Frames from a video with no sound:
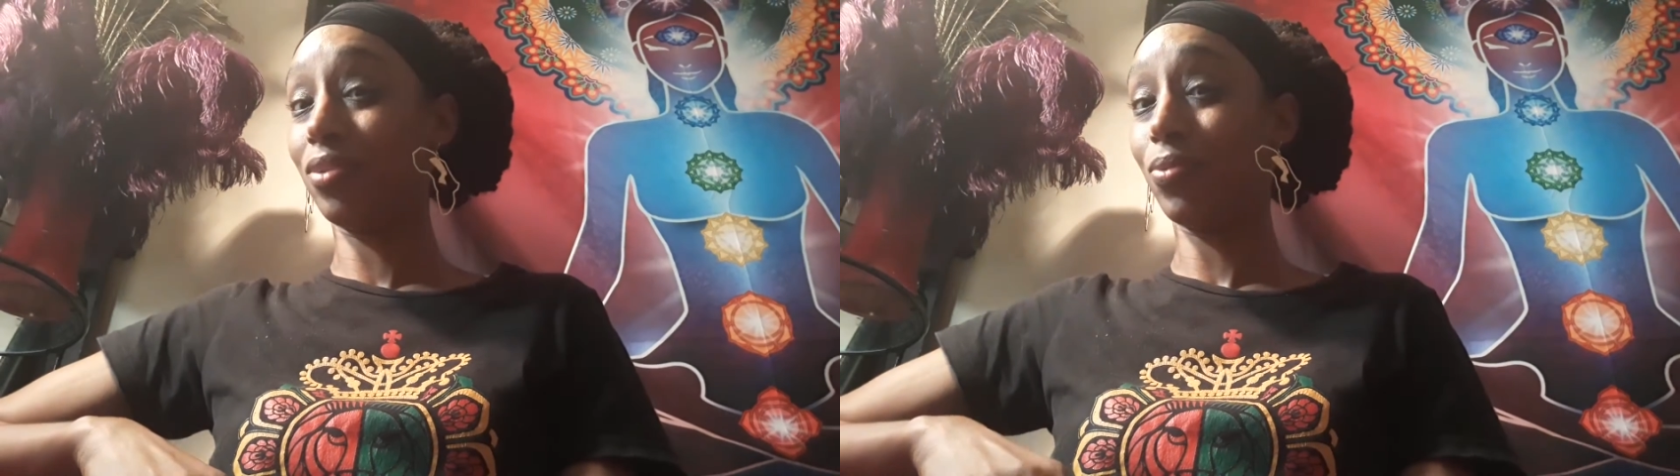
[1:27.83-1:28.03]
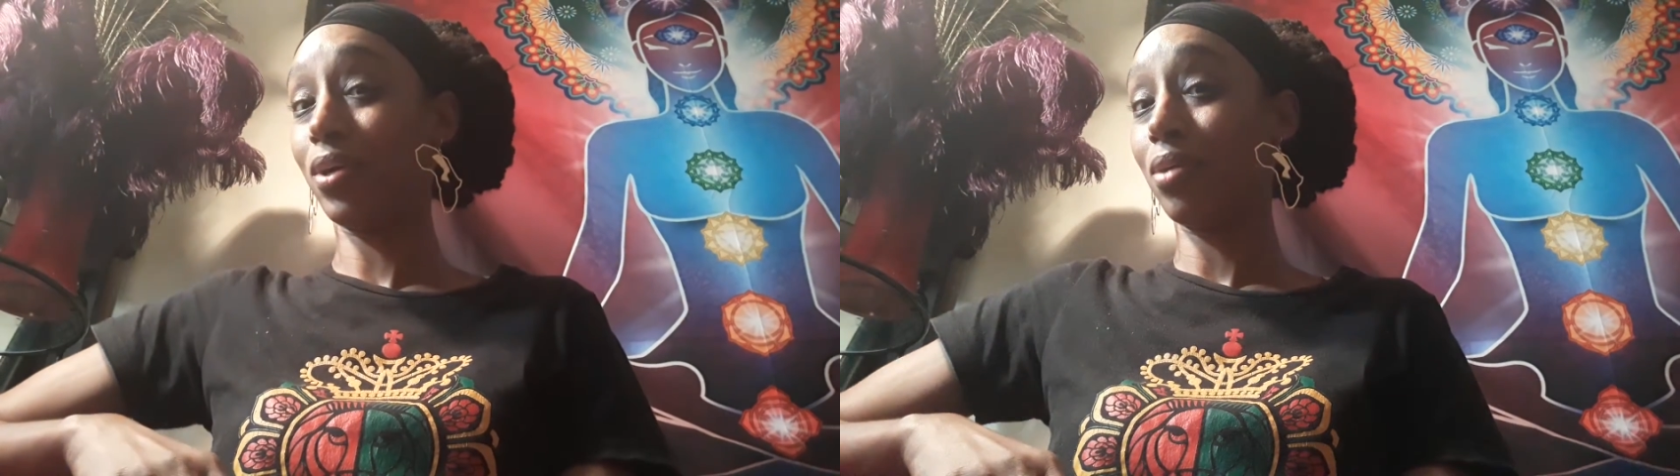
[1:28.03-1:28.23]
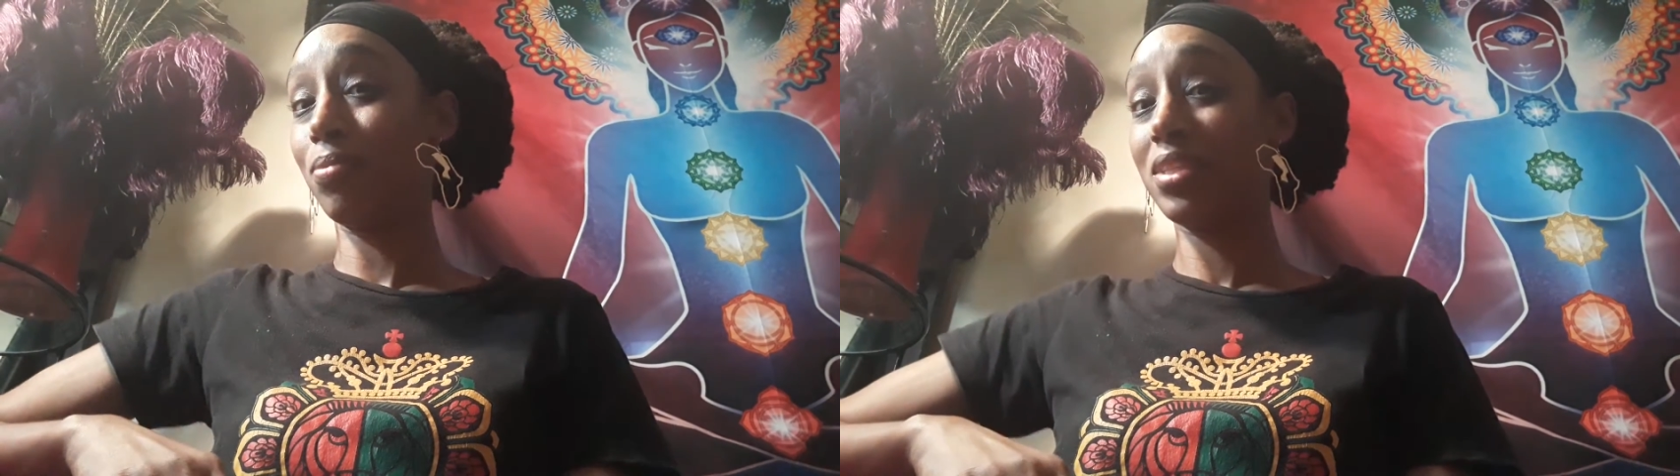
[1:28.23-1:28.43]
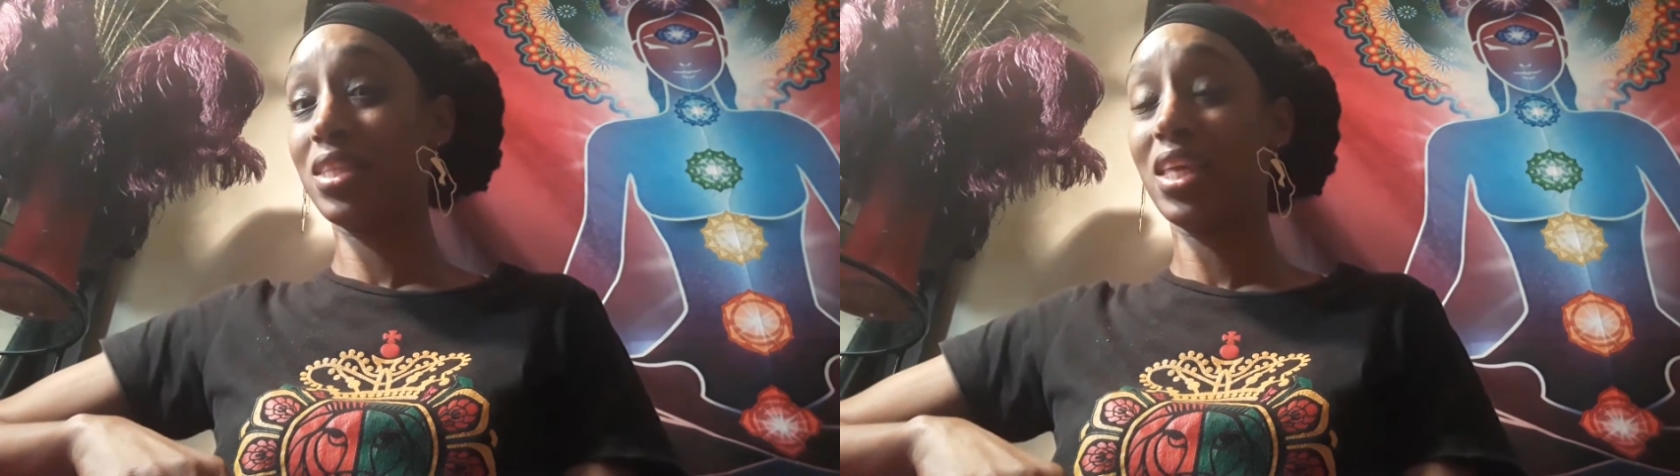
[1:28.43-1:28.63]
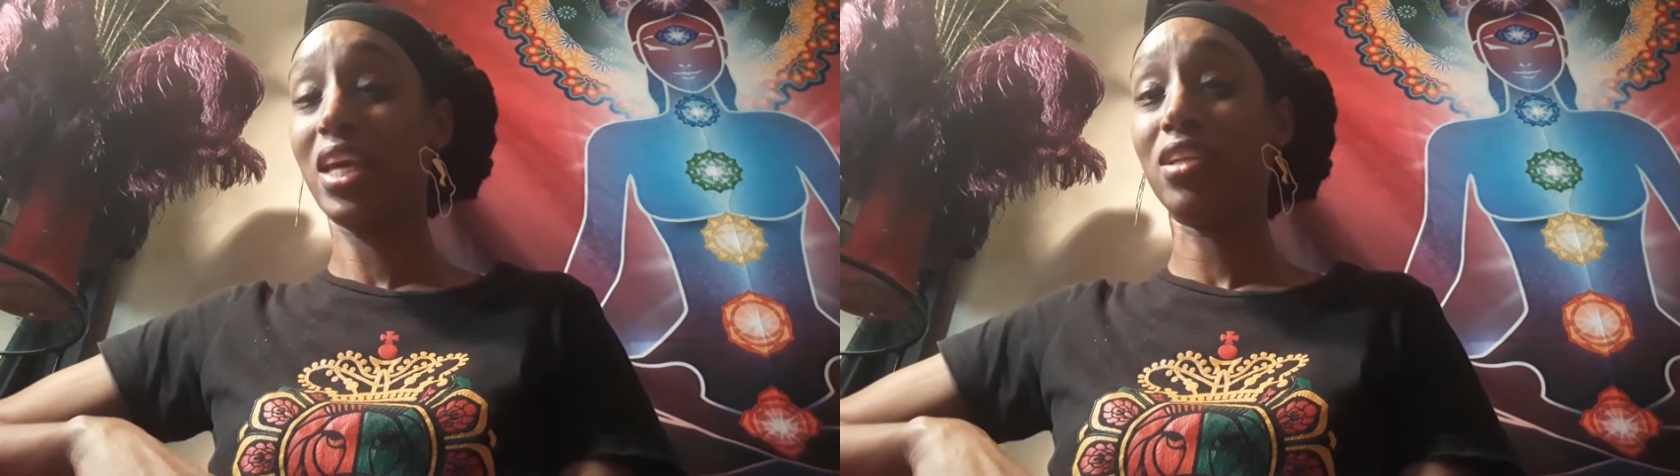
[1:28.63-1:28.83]
Welcome into
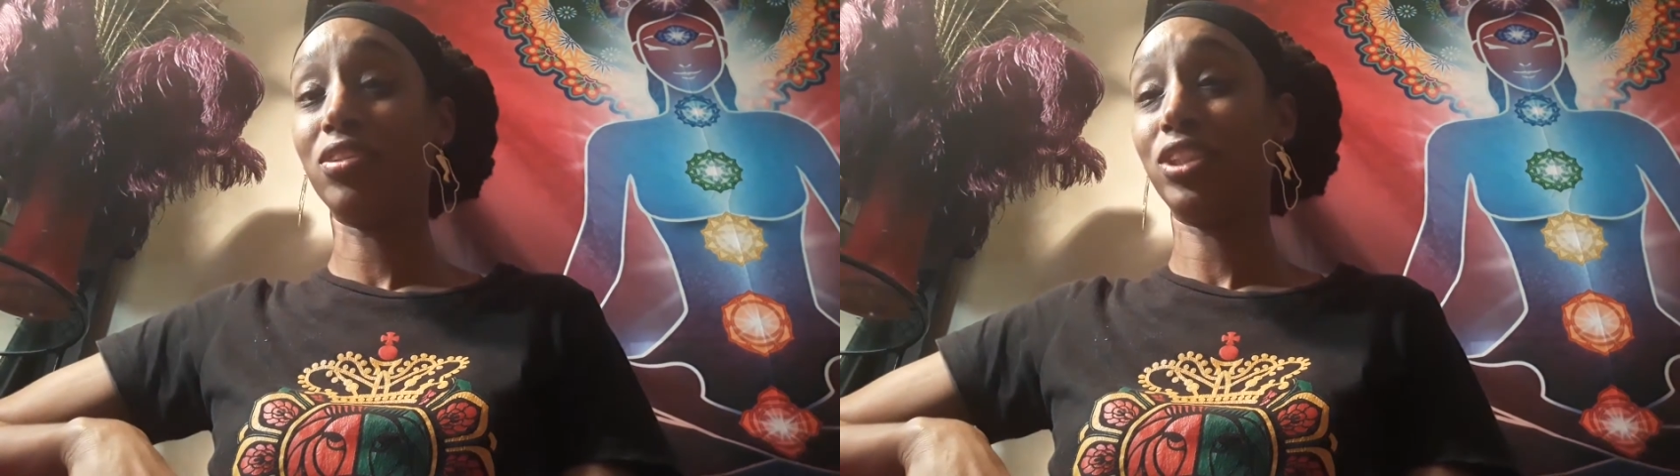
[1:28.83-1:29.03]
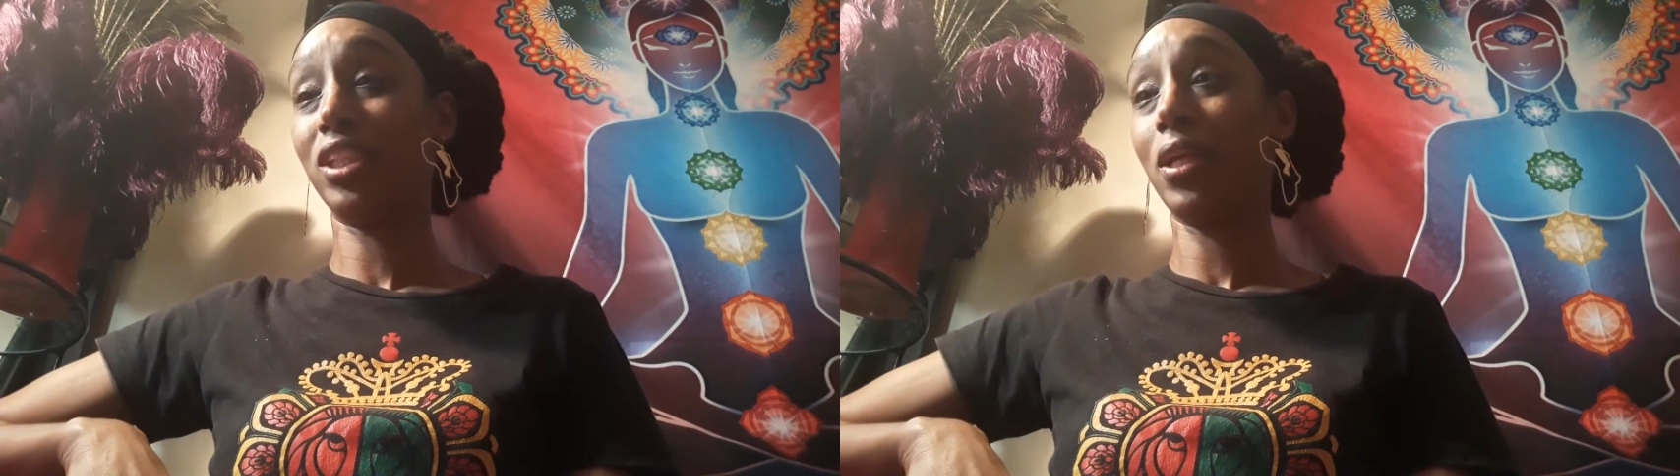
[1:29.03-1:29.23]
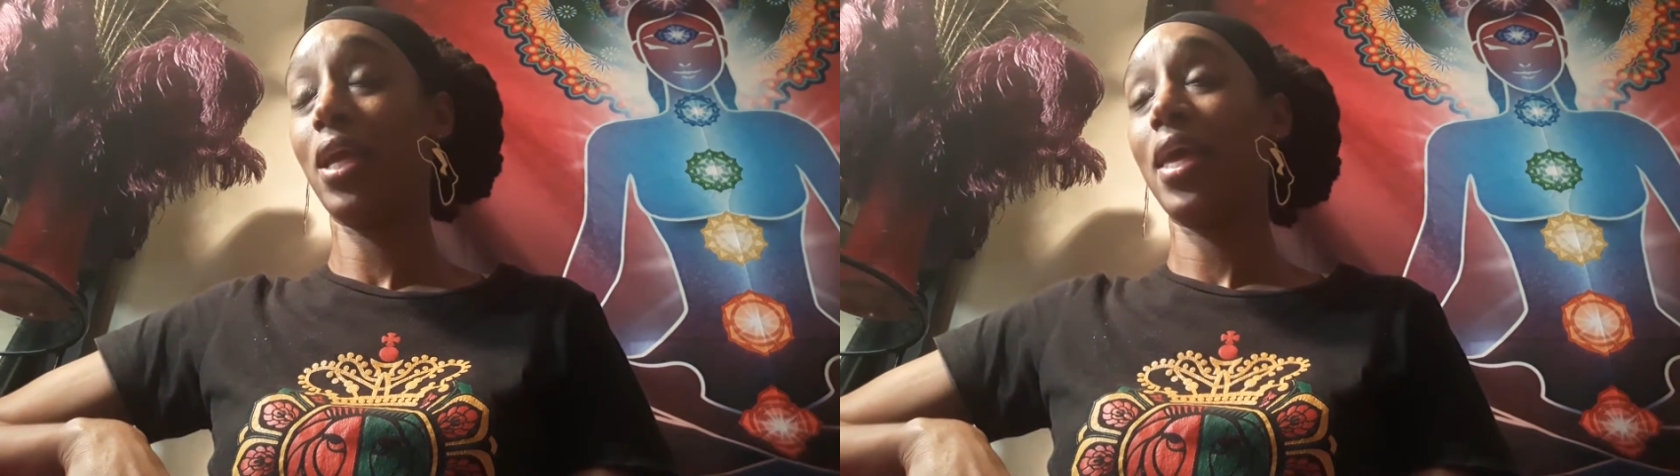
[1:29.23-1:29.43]
the energy.